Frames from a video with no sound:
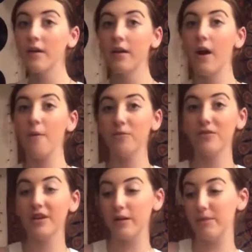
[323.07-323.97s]
I'm not
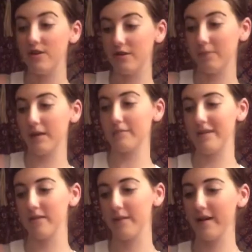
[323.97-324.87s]
really going to be using my
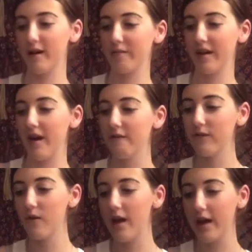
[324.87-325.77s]
expensive makeup. Like I've
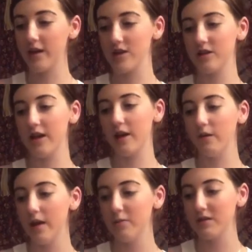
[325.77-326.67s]
got like a Chanel
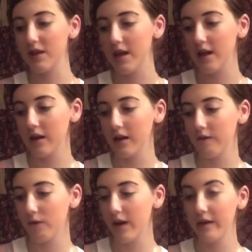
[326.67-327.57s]
lipstick and I've
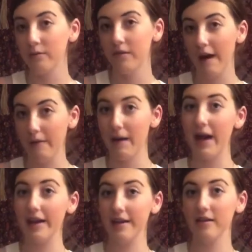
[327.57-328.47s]
got like some nice
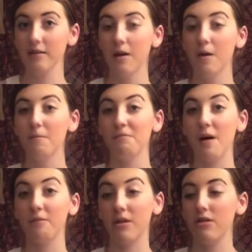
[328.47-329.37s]
palettes, but
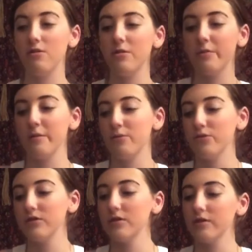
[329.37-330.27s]
I'm going to use my more
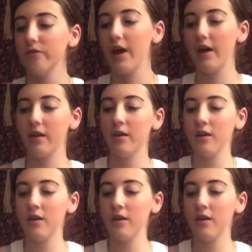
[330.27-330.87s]
sort of like